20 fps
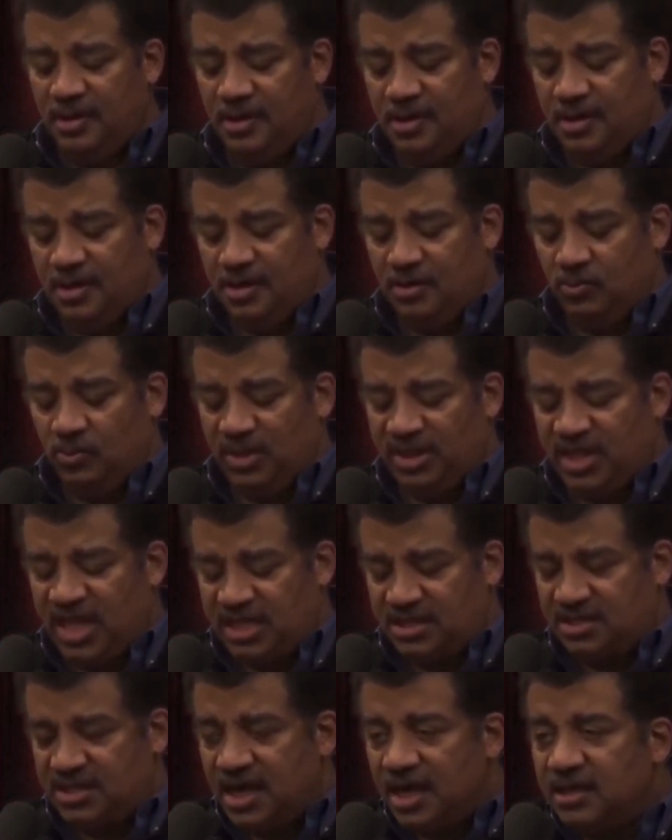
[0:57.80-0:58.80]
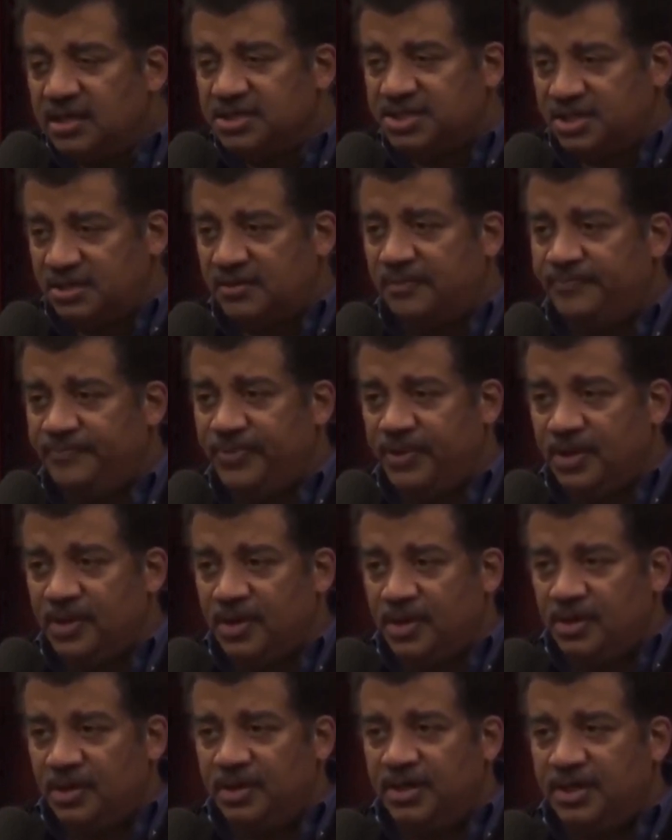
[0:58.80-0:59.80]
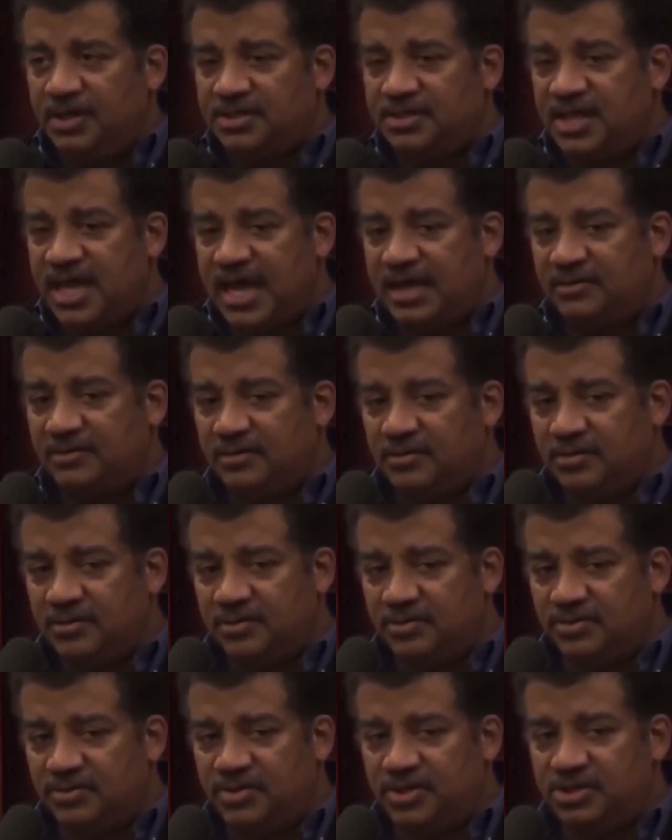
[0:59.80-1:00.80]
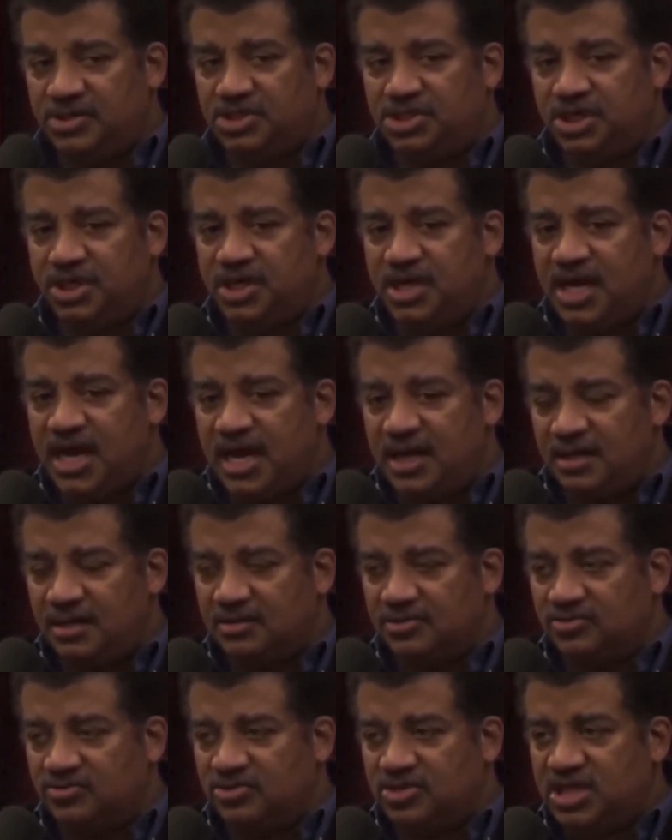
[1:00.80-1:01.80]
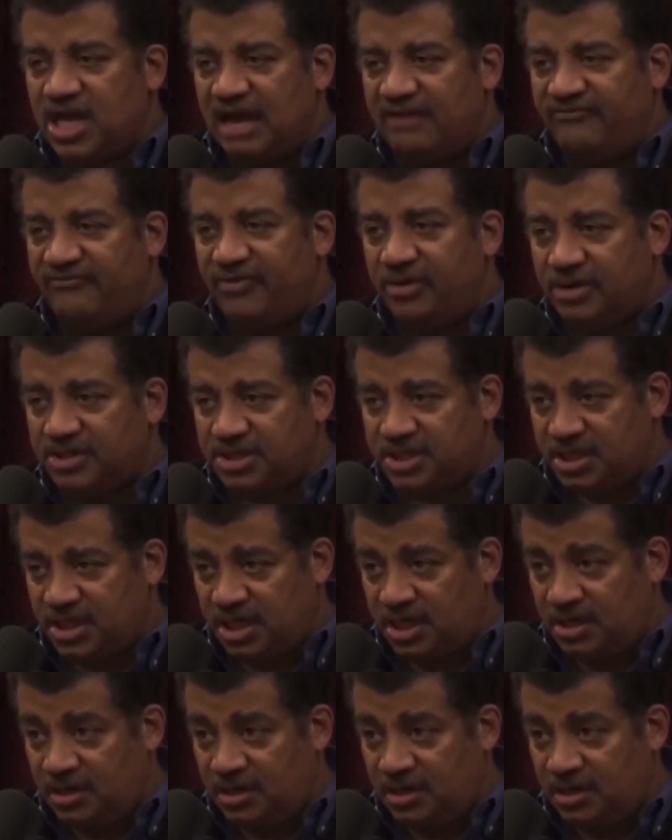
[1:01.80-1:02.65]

What that tells you is that the genetic diversity